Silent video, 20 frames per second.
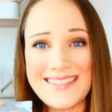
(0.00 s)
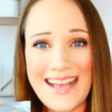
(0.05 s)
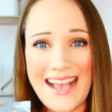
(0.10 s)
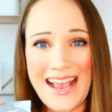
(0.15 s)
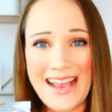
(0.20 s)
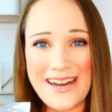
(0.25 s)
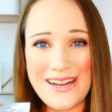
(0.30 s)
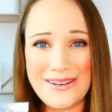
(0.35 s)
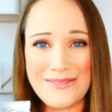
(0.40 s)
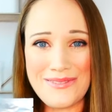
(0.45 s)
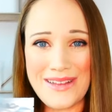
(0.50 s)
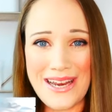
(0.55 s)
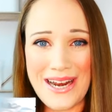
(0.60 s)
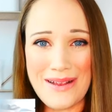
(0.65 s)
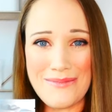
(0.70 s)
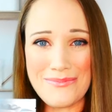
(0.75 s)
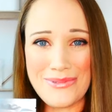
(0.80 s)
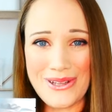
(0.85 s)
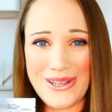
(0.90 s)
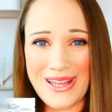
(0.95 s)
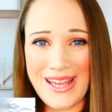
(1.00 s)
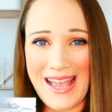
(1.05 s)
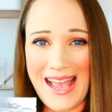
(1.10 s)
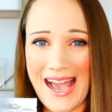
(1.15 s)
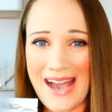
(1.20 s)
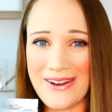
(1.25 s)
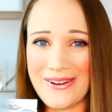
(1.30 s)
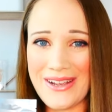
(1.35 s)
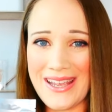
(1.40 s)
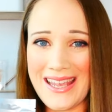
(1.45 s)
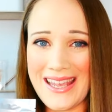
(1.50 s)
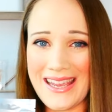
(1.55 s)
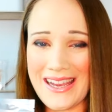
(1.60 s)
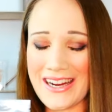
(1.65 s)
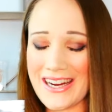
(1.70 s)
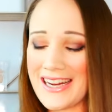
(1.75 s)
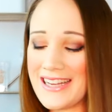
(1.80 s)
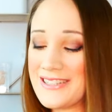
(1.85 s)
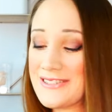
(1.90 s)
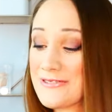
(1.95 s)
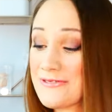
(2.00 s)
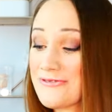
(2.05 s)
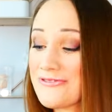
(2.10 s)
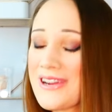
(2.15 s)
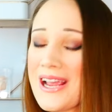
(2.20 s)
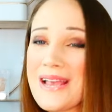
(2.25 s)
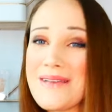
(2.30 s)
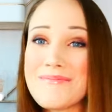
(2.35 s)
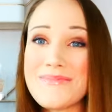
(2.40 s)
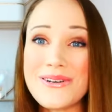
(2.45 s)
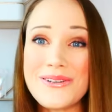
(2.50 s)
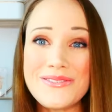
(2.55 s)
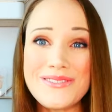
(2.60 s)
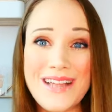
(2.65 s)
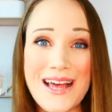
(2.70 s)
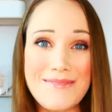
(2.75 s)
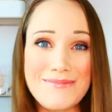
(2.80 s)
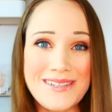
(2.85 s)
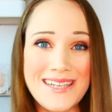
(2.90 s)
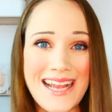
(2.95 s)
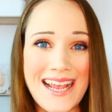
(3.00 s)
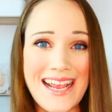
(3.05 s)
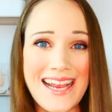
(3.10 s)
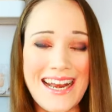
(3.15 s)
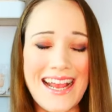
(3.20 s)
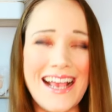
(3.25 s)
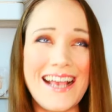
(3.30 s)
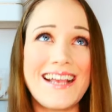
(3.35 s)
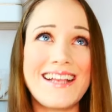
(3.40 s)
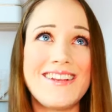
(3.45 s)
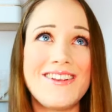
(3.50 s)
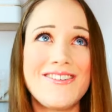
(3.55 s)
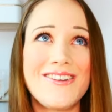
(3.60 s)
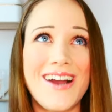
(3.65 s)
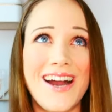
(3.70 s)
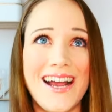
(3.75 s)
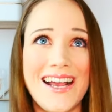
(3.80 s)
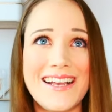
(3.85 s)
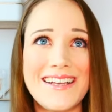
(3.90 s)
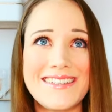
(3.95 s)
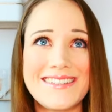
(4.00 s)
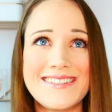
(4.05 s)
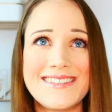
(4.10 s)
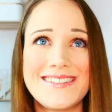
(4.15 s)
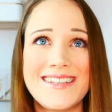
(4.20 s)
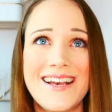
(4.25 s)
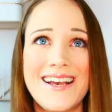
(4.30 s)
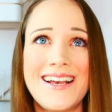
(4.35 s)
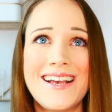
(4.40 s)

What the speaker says: item that I'm pulling out here is rainbow lemonade. And you guys,